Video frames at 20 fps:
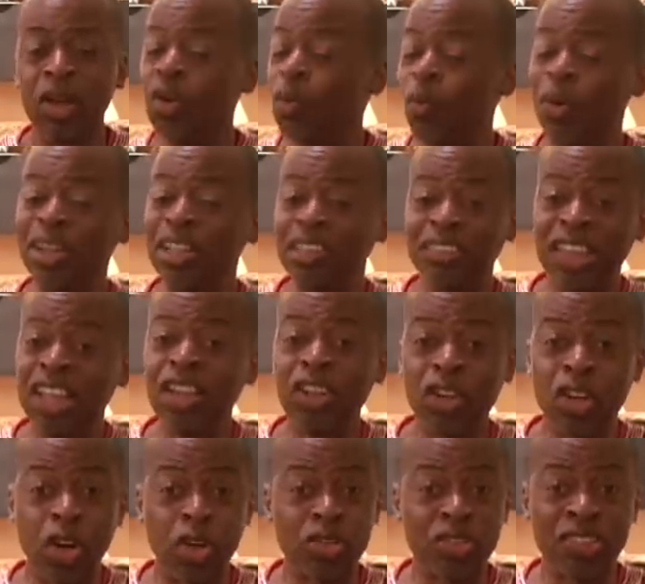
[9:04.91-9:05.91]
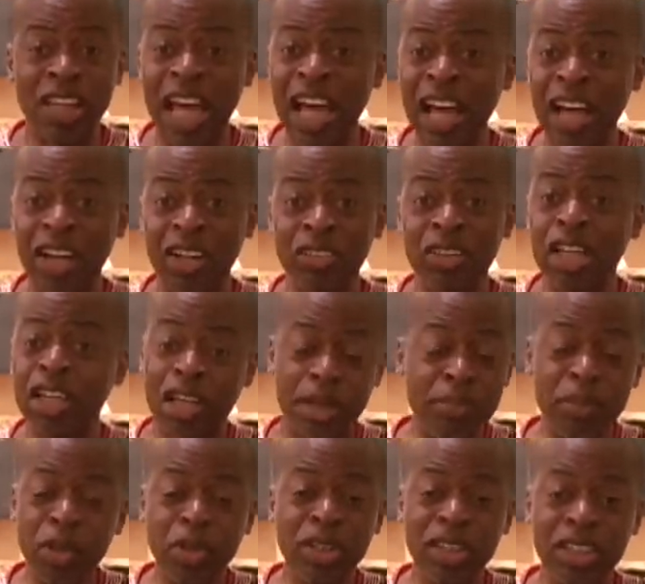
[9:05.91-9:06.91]
When the deal goes down,
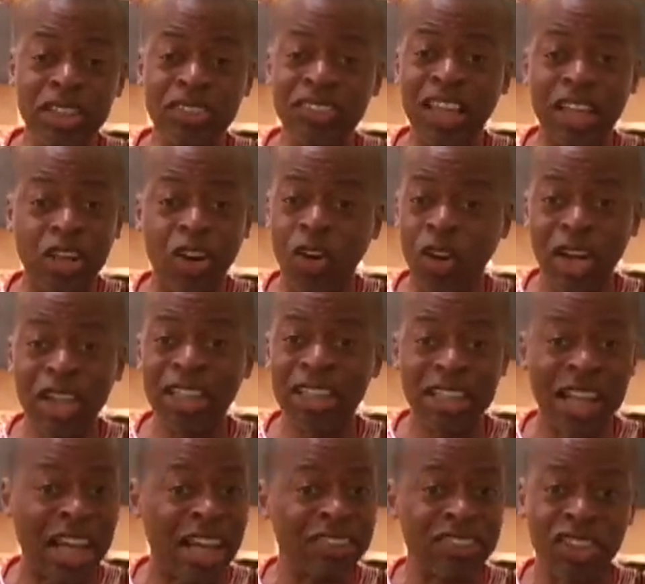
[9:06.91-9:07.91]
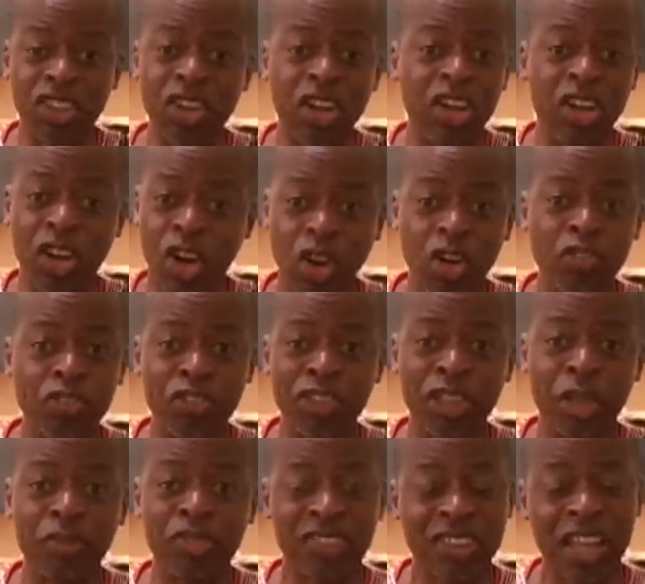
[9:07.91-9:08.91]
communities that are organized are going to go for
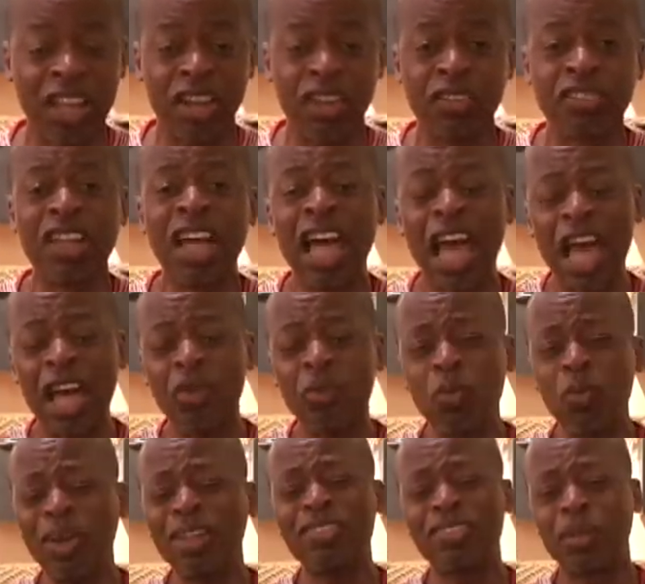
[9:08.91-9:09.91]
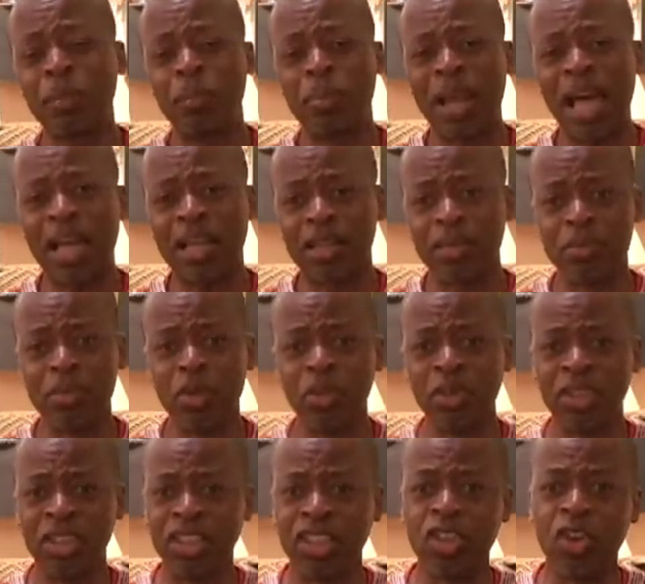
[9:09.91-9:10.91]
themselves, and what's the black
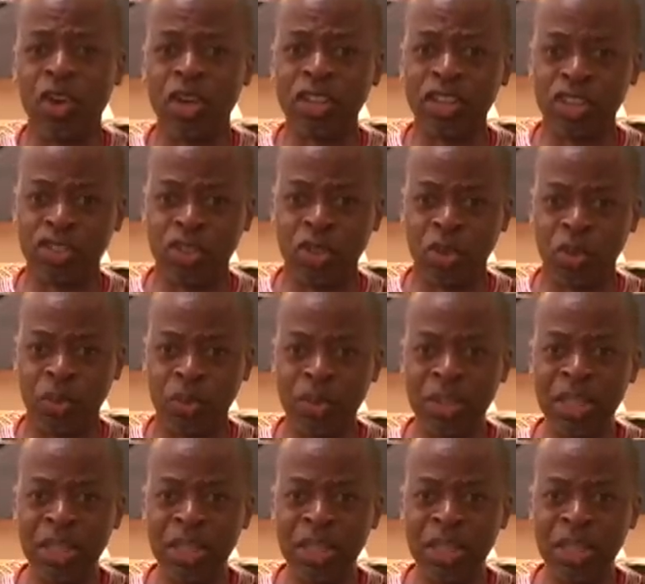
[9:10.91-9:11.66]
community going to do?